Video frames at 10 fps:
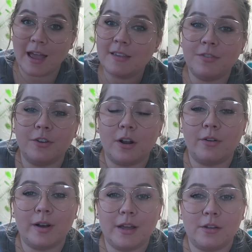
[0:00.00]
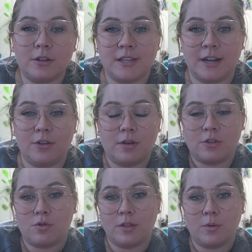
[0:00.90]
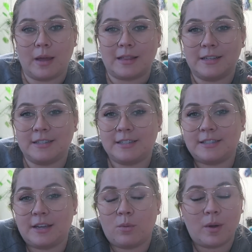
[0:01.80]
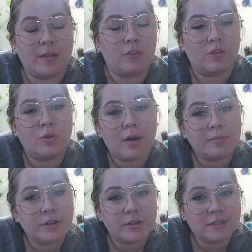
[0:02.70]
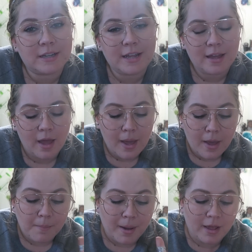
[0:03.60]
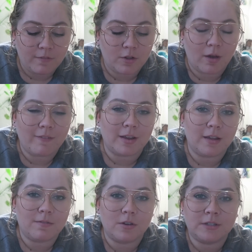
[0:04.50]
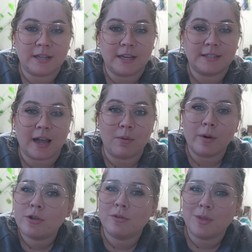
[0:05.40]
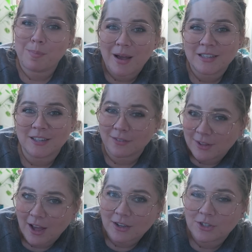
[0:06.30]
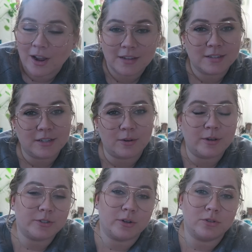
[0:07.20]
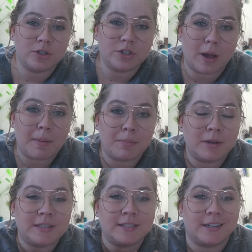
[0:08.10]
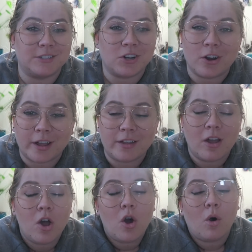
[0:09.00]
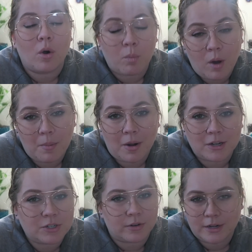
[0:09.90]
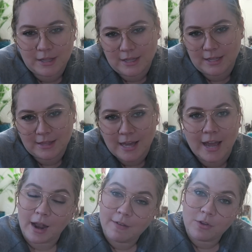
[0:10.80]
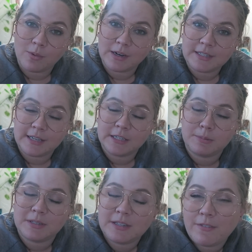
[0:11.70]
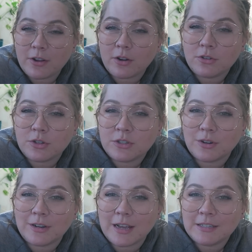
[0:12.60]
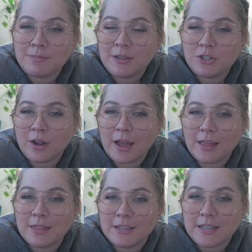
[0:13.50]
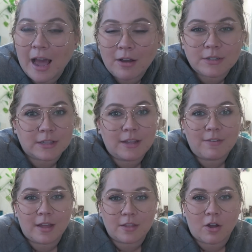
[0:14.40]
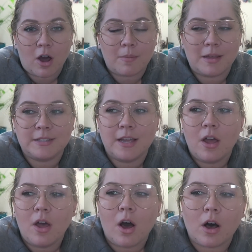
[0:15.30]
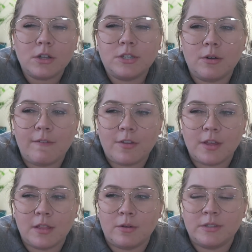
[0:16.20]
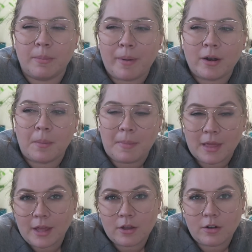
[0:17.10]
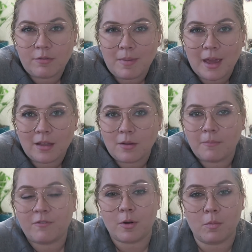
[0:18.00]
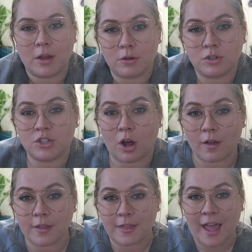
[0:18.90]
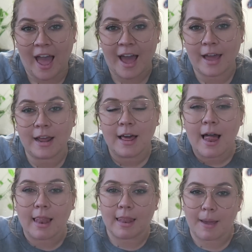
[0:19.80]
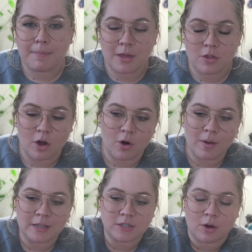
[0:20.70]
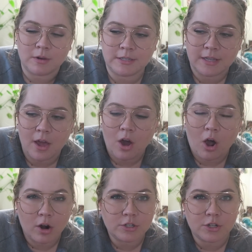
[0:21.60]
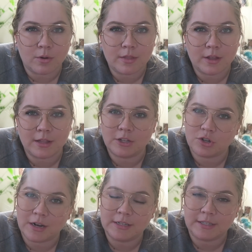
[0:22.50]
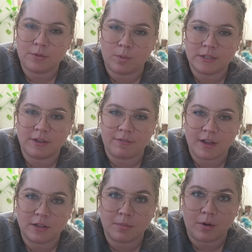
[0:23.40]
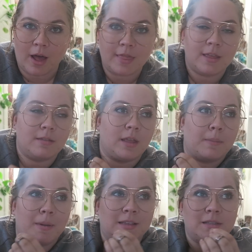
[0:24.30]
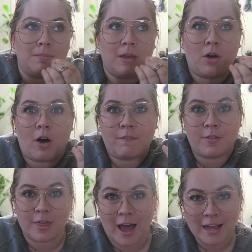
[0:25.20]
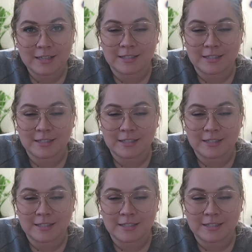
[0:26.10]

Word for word: And if they're not already in your city, you can join the waitlist to see when they do come to your city. But if you don't have any of those things, I wish you the best of luck trying to zero waste grocery grocery shop at places like Target or Walmart or anything like that. And if you wanna see a specific grocery store next, me trying this out, leave it in the comments. Also, if you think there was a better meal I could have made from what you saw that they had, let me know. It's always hard to go in there and like try to see what's available and then like base a meal off that.